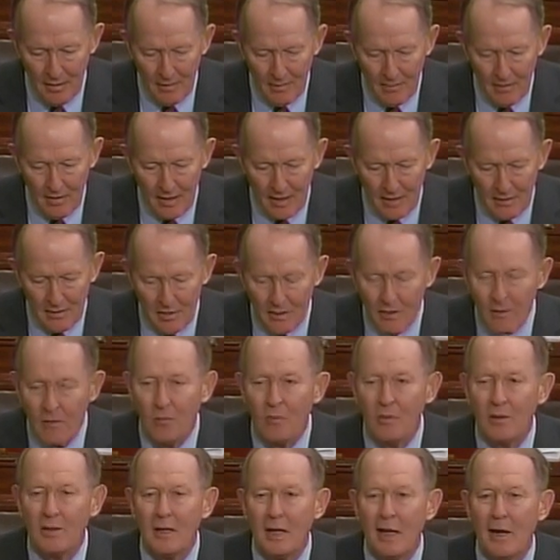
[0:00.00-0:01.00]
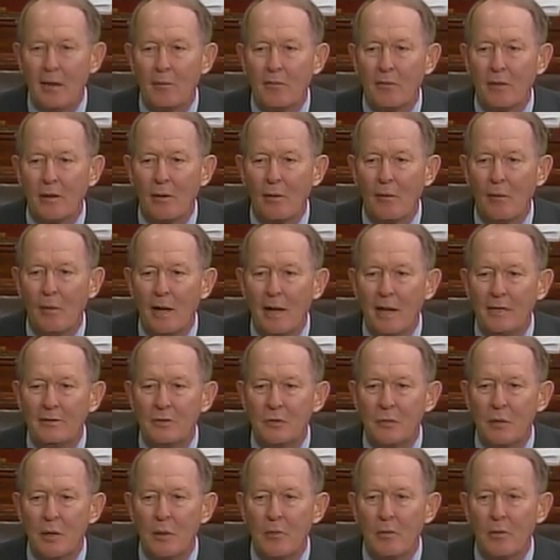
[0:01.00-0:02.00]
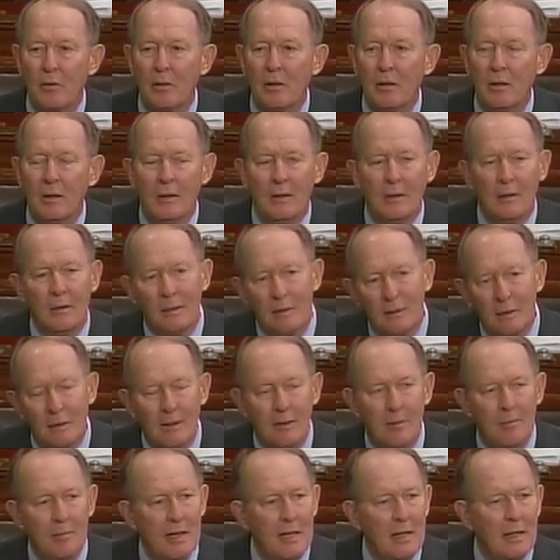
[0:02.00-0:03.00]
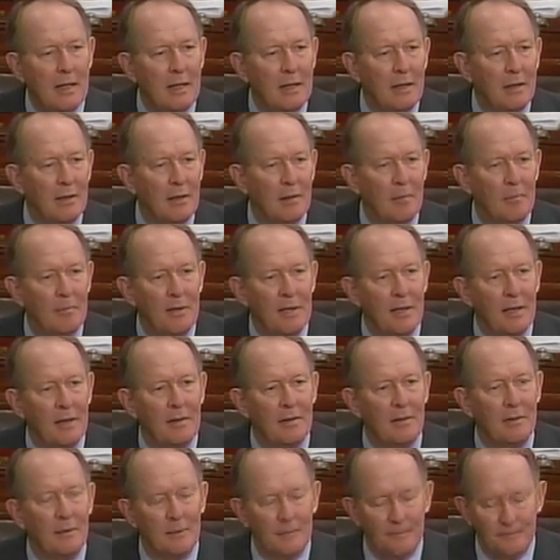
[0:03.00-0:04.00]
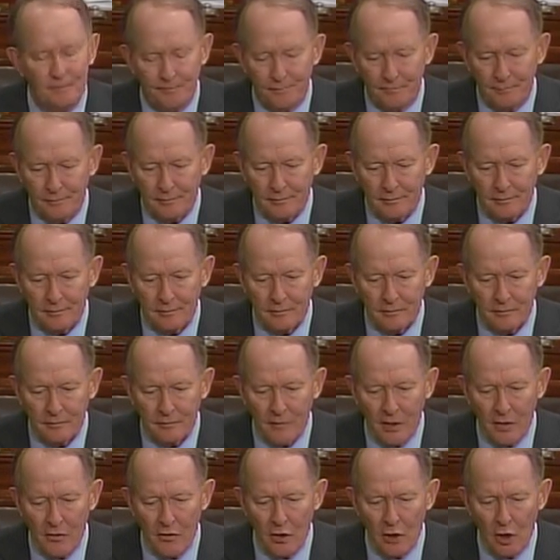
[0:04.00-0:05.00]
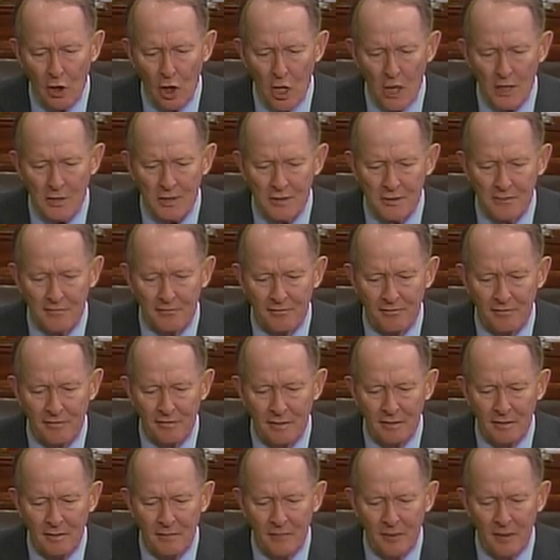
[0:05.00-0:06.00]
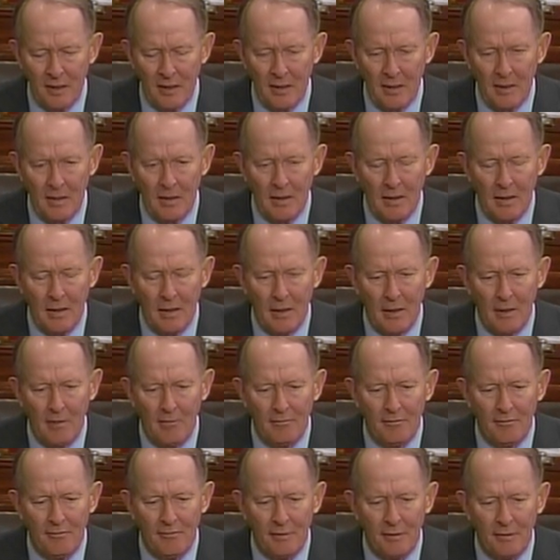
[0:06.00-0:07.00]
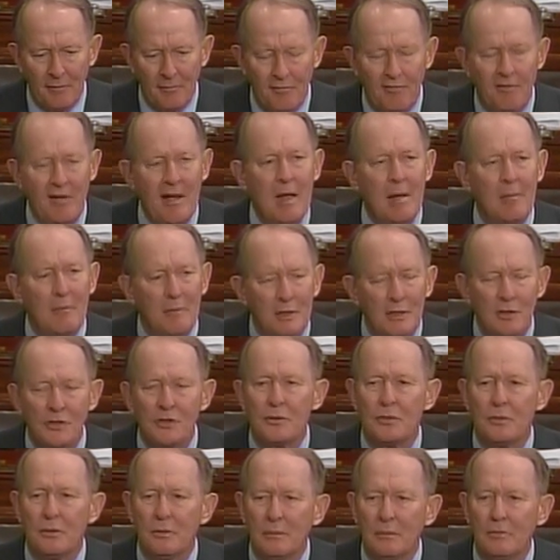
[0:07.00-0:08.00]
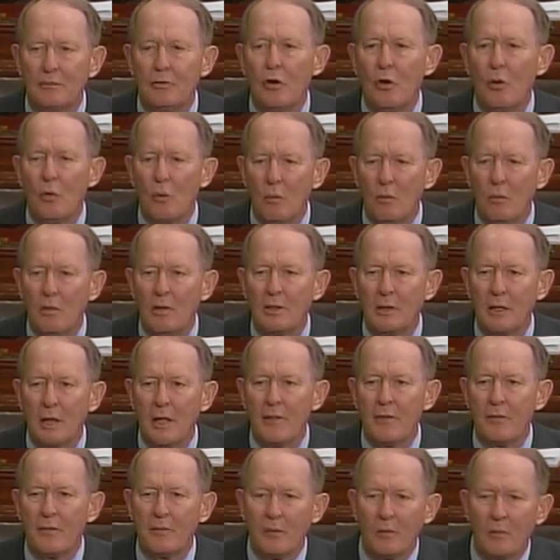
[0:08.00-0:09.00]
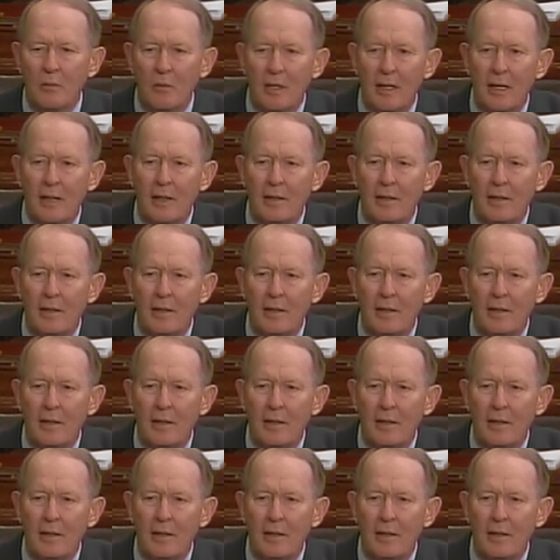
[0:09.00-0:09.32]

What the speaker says: had dinner one night with our wives, and we were lamenting a little bit the loss of families who know one another in the way